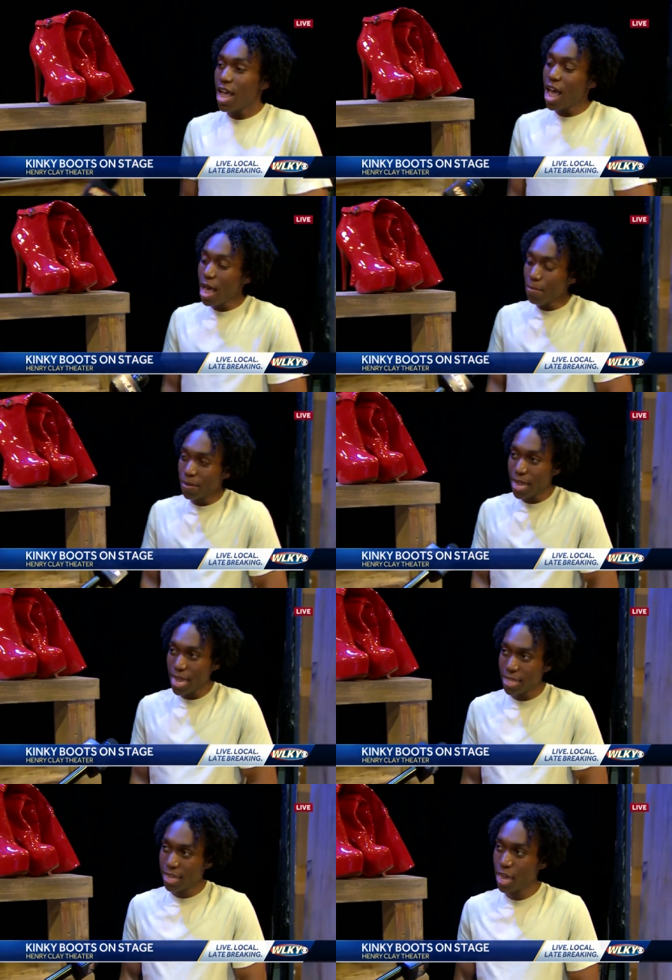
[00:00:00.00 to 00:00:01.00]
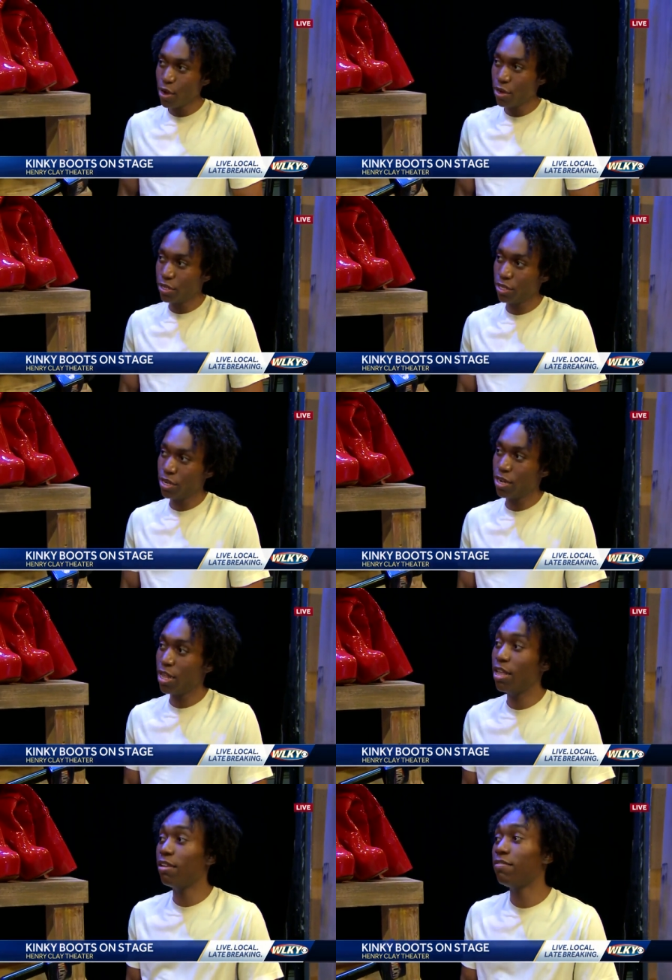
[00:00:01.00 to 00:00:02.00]
I play the character
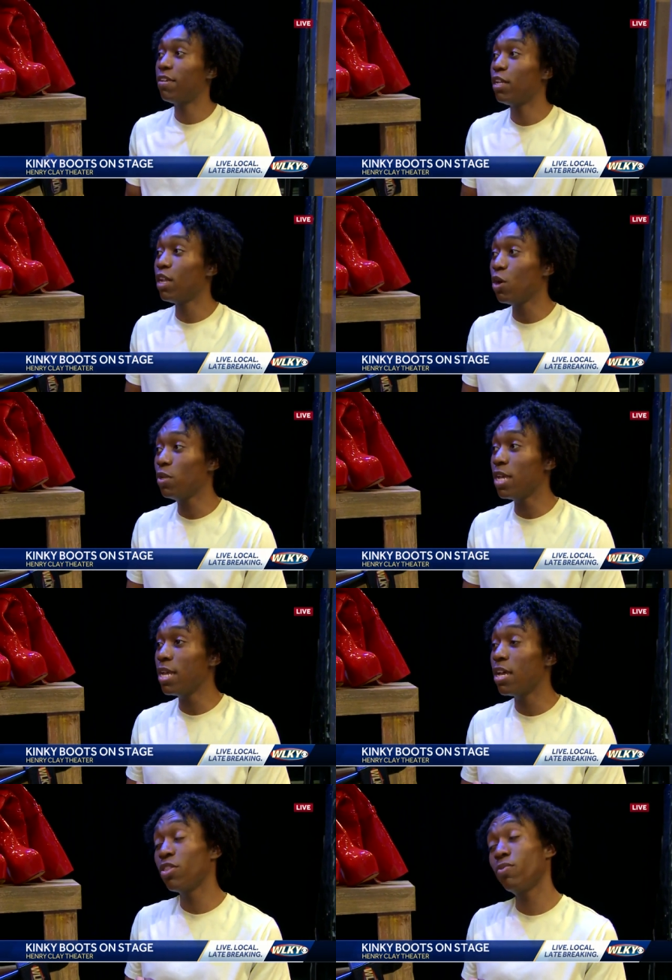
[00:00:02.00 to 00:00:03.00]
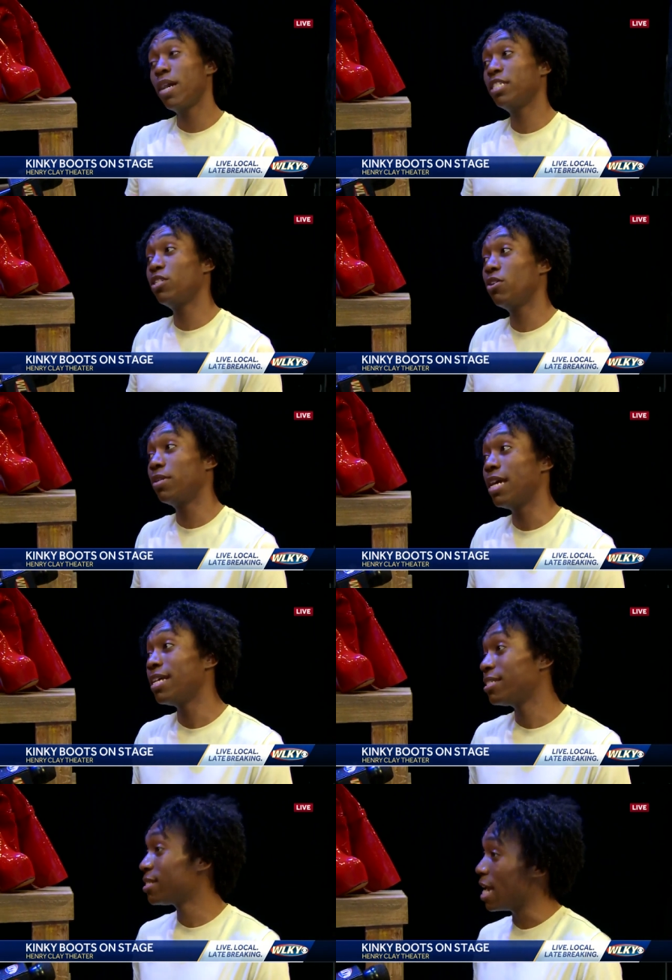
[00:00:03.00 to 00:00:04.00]
of Lola, otherwise known
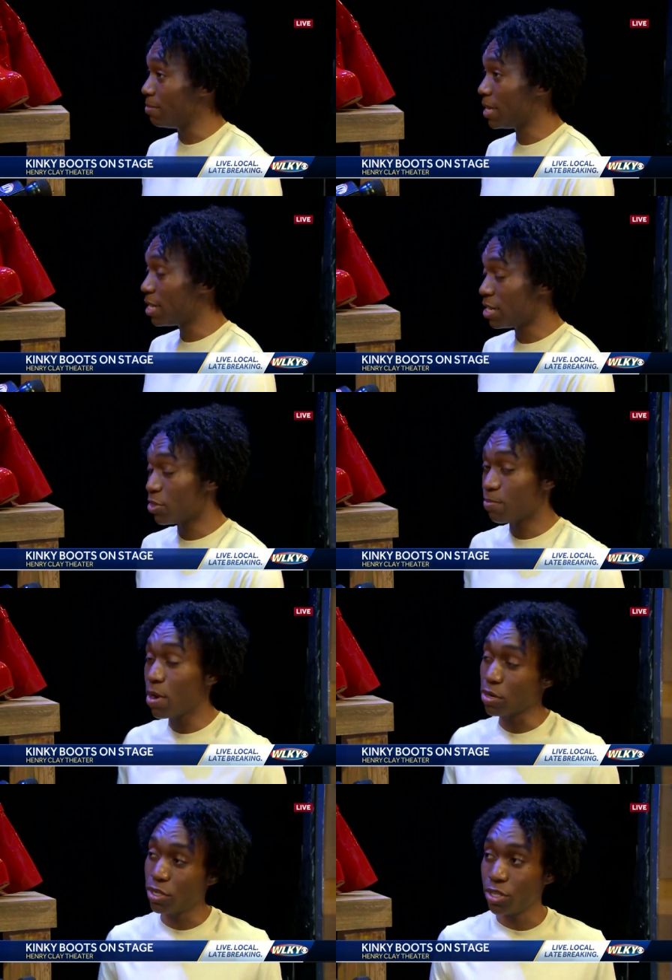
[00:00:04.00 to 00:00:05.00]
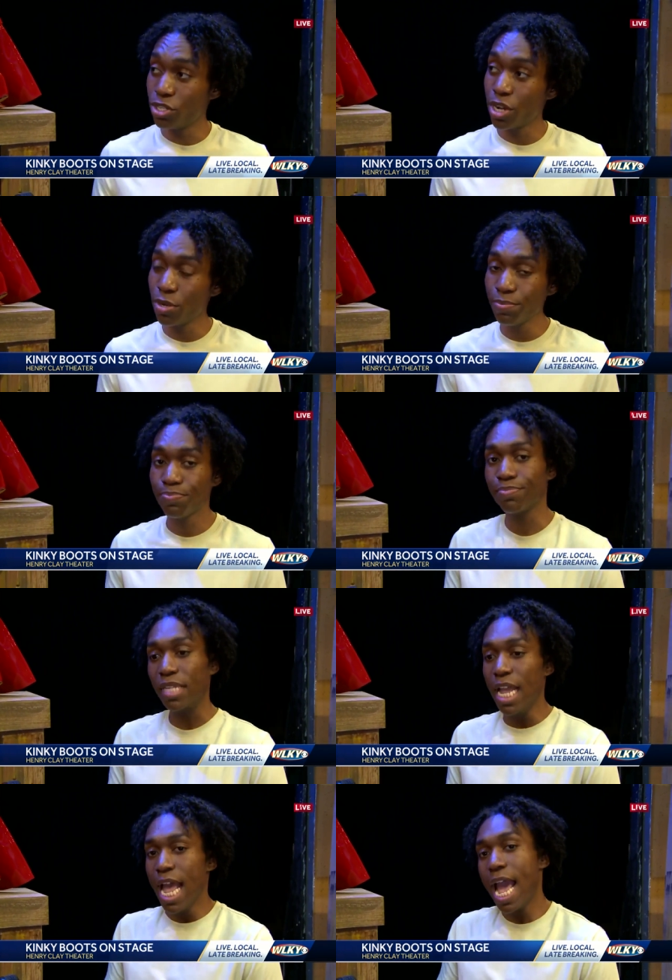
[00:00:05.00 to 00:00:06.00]
as Simon in other parts of the show.
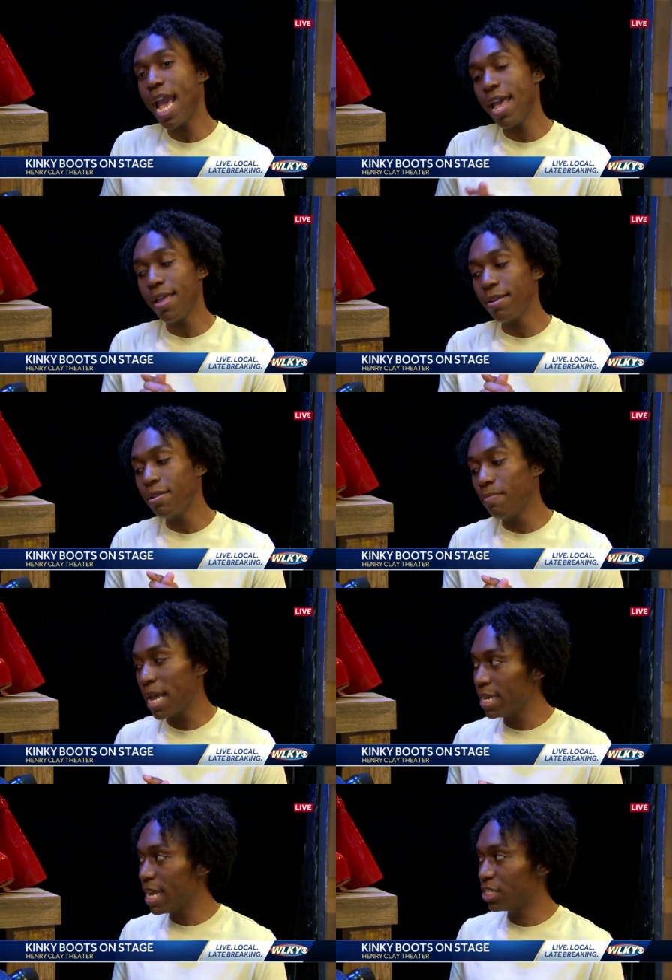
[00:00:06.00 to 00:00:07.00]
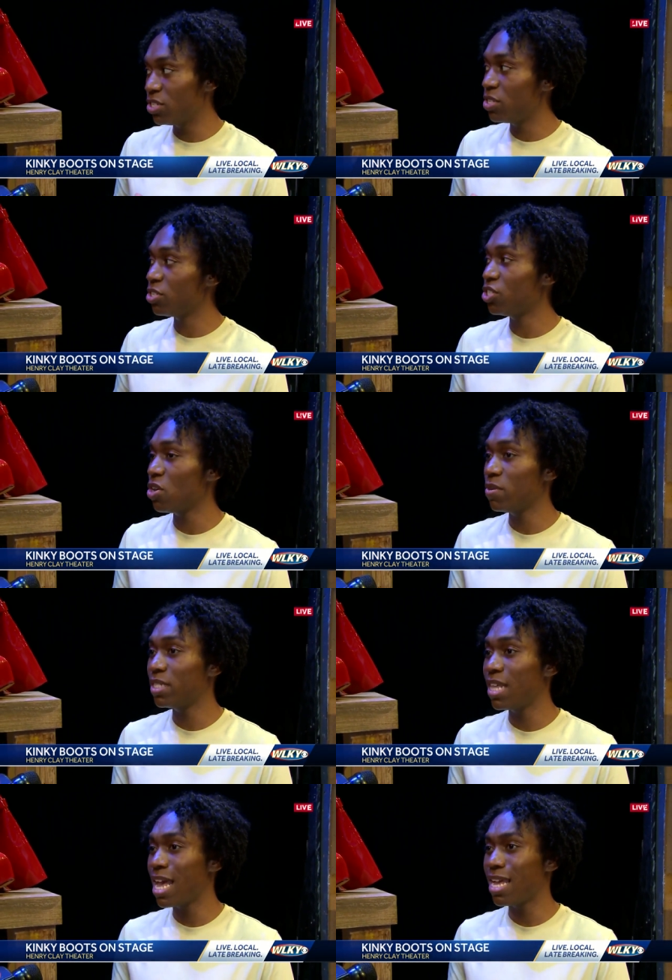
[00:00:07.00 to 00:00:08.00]
And my connection to this show
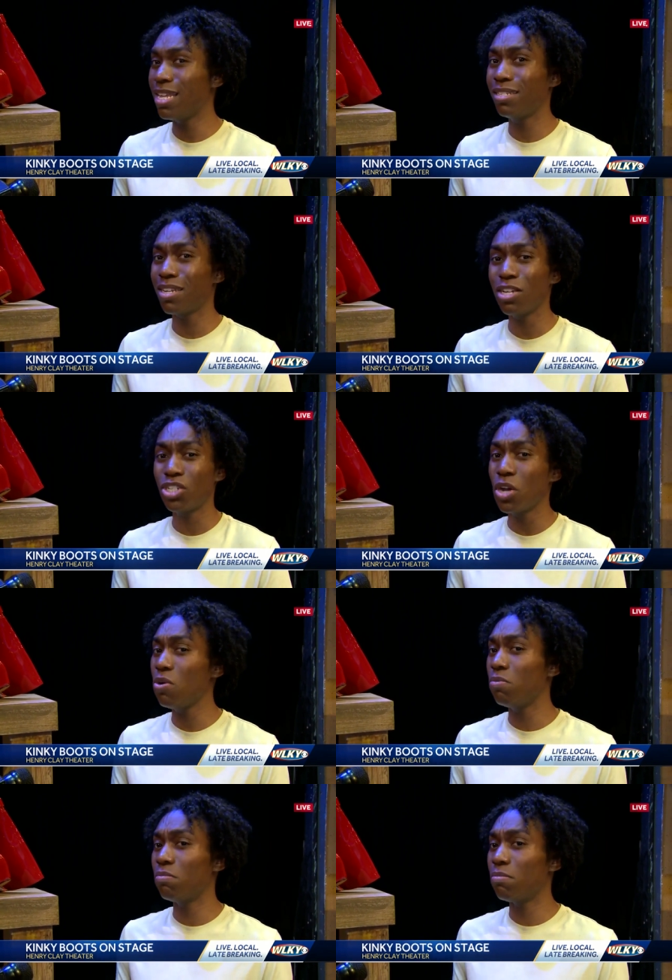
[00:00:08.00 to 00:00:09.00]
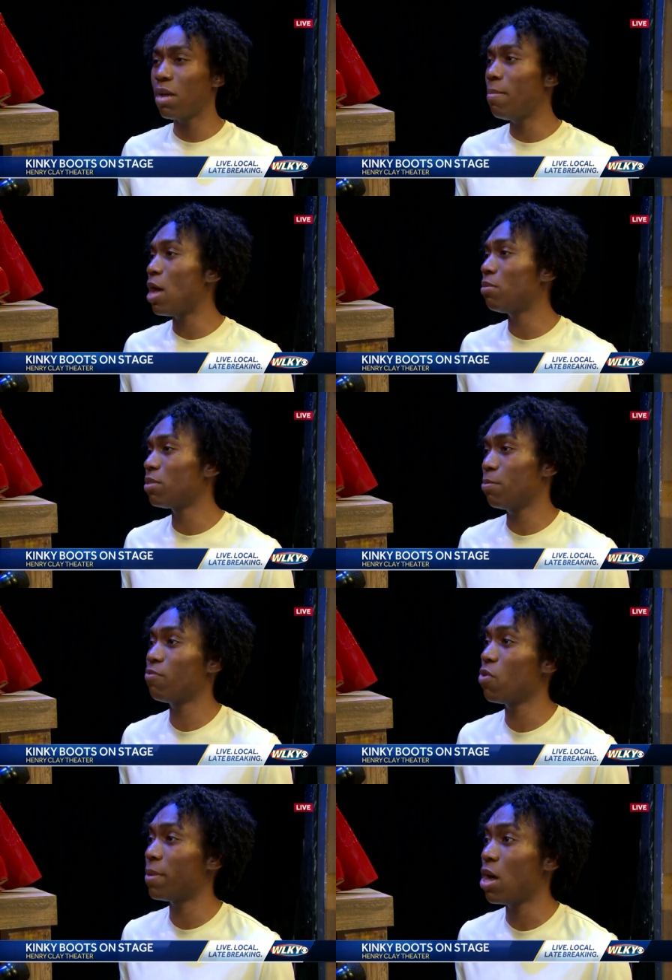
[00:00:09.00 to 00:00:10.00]
is that it's a show about the
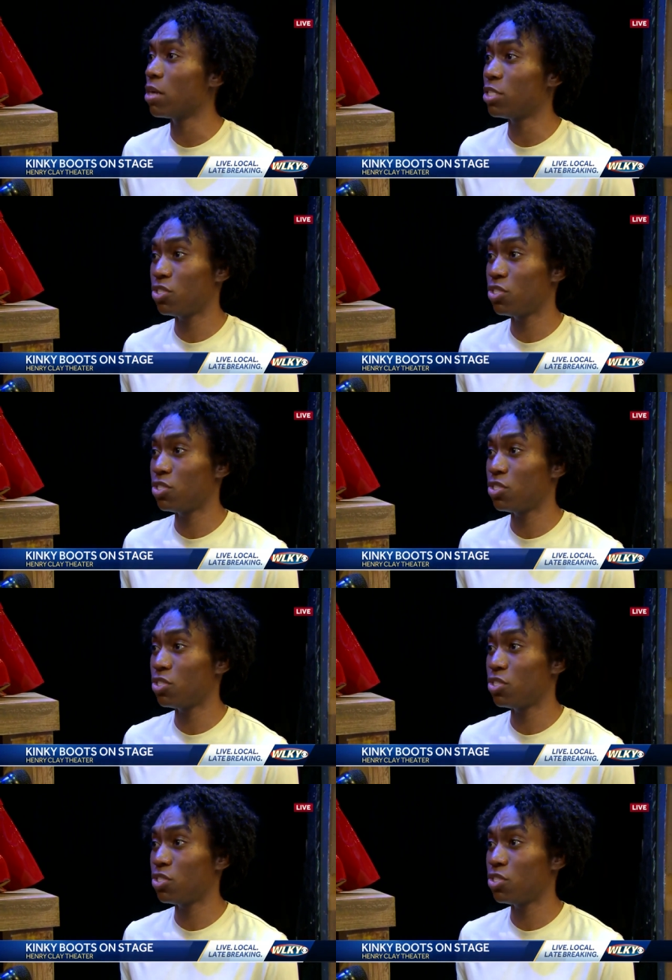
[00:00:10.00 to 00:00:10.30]
performing arts.